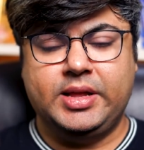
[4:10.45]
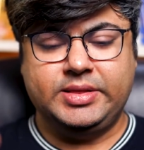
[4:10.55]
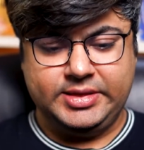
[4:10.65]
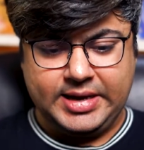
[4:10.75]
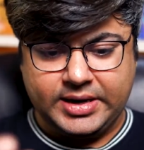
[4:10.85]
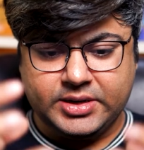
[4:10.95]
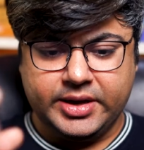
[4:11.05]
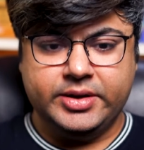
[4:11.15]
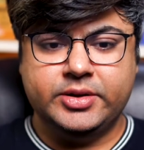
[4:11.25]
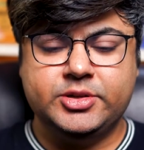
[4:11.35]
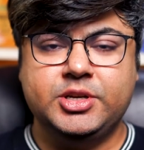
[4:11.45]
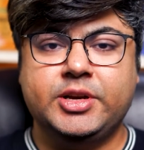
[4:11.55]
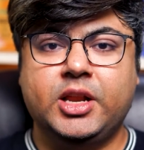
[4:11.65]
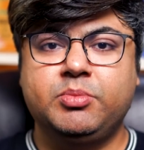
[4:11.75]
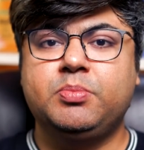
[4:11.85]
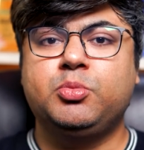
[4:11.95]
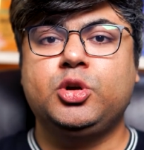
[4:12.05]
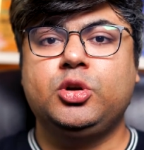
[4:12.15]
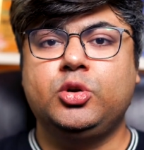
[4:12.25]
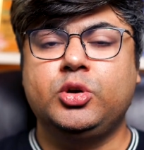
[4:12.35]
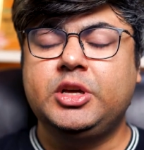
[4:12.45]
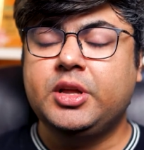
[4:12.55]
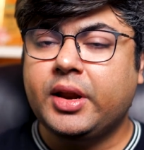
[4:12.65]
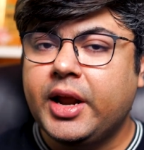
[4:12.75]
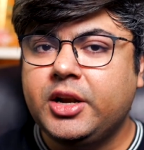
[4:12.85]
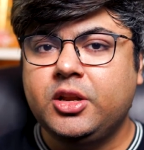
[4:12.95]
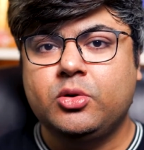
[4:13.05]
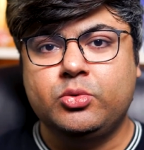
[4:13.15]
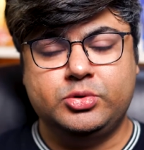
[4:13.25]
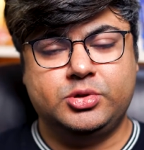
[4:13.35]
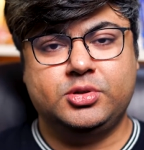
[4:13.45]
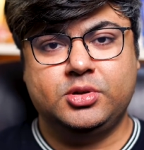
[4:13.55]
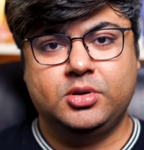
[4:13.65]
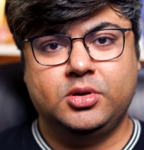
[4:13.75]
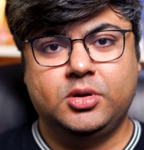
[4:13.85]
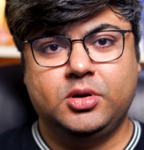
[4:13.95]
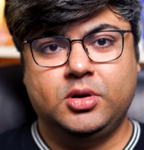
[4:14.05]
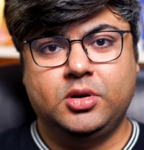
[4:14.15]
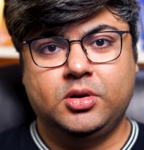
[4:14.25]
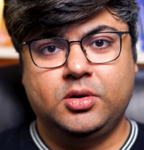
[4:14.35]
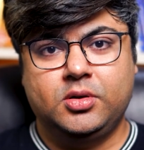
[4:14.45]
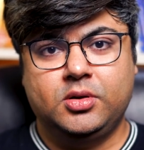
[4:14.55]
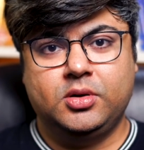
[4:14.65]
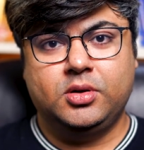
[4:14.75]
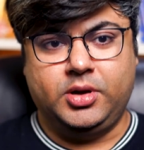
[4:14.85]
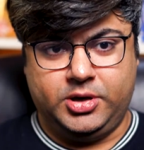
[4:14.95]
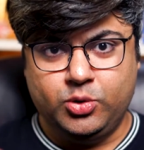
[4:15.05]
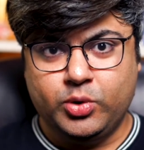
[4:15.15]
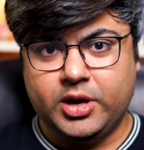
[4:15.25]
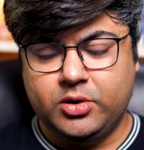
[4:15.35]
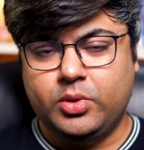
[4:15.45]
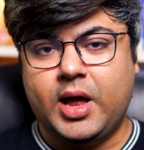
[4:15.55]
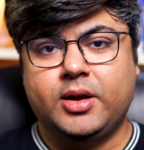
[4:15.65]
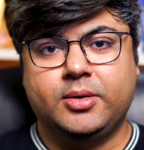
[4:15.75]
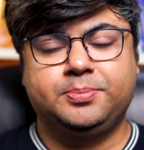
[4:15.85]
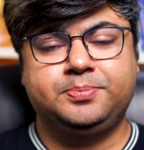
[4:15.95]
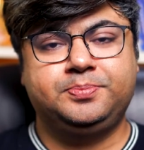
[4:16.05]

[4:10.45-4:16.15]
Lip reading: and that energy can be put to great use, and you can do that.